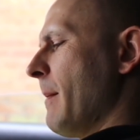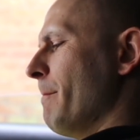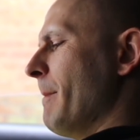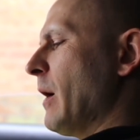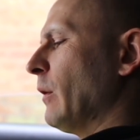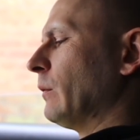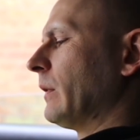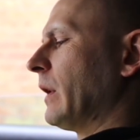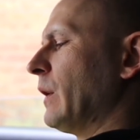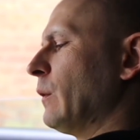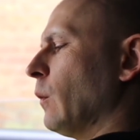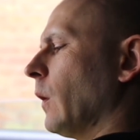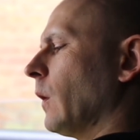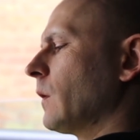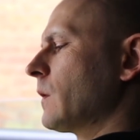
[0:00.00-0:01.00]

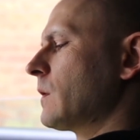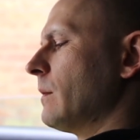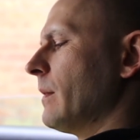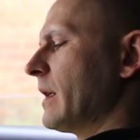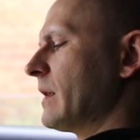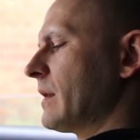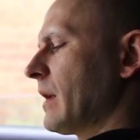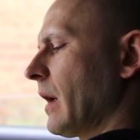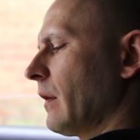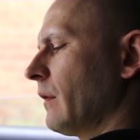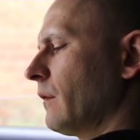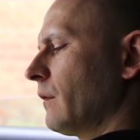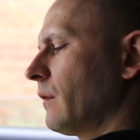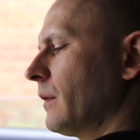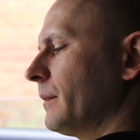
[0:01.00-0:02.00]
mounting worlds to my
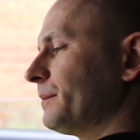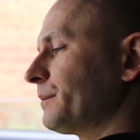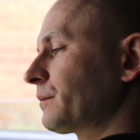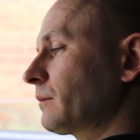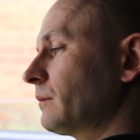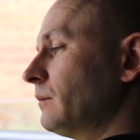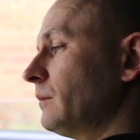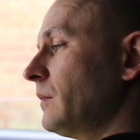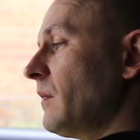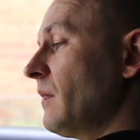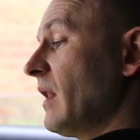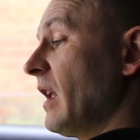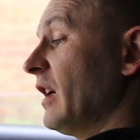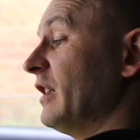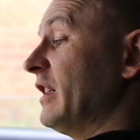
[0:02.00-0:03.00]
save.
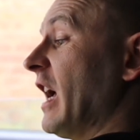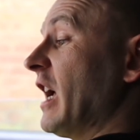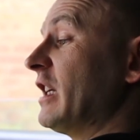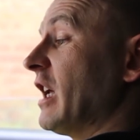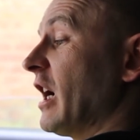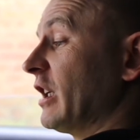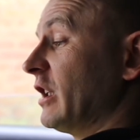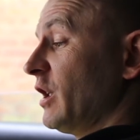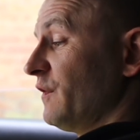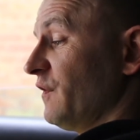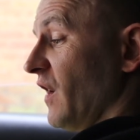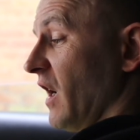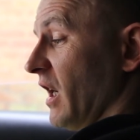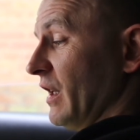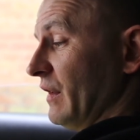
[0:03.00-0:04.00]
Day
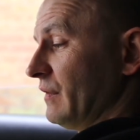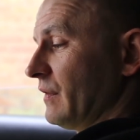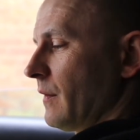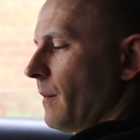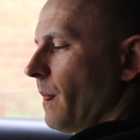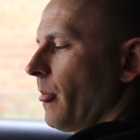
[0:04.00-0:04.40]
95.